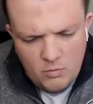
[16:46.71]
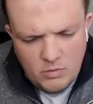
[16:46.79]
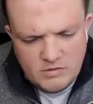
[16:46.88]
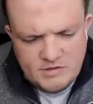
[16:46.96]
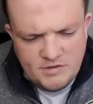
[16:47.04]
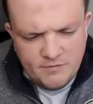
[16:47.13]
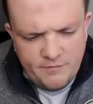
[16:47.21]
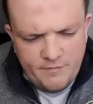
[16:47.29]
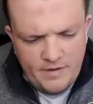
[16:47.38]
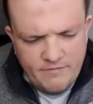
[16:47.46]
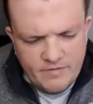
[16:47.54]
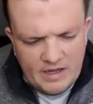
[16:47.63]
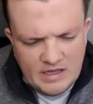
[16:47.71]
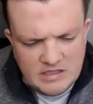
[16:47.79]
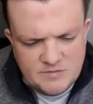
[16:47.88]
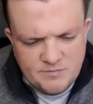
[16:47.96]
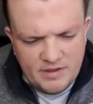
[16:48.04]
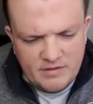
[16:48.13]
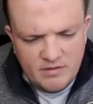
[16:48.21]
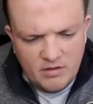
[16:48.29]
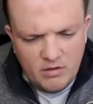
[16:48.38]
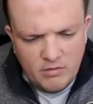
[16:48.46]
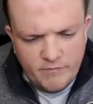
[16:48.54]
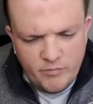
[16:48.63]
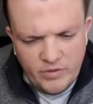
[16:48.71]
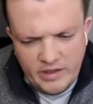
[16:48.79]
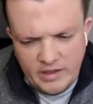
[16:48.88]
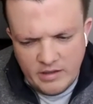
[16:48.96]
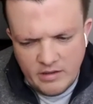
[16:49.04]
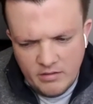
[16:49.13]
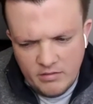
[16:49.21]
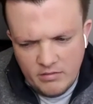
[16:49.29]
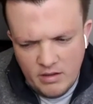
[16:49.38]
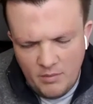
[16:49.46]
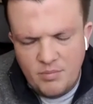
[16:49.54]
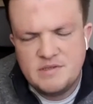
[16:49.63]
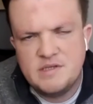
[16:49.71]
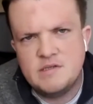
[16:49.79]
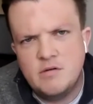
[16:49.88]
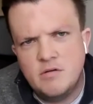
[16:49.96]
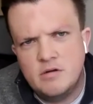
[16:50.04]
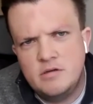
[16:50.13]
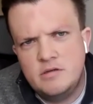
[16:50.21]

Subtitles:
What's your favorite aspect of being a business owner?